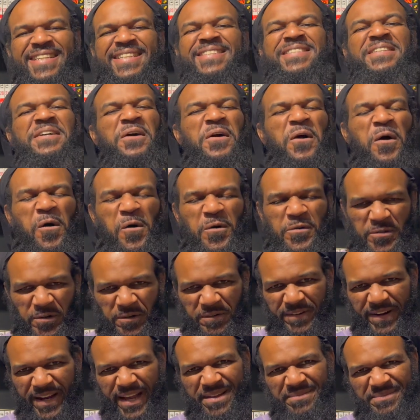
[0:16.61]
So going
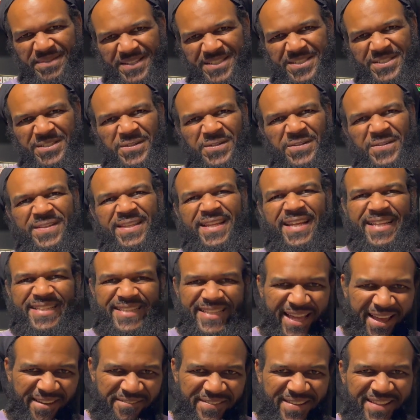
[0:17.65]
over episode
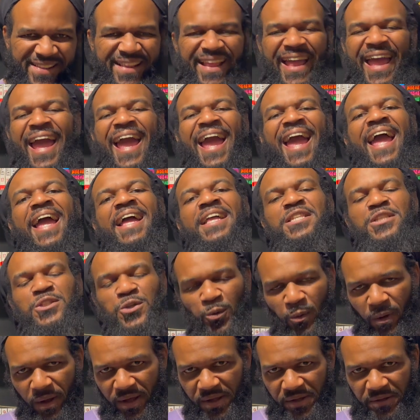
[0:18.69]
11 and
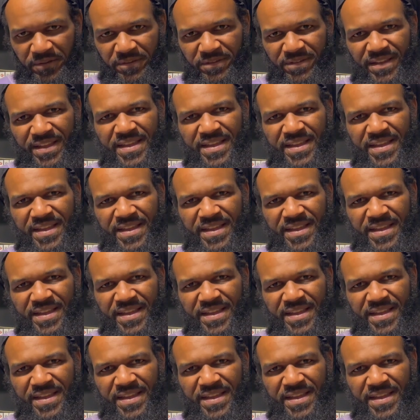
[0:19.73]
12.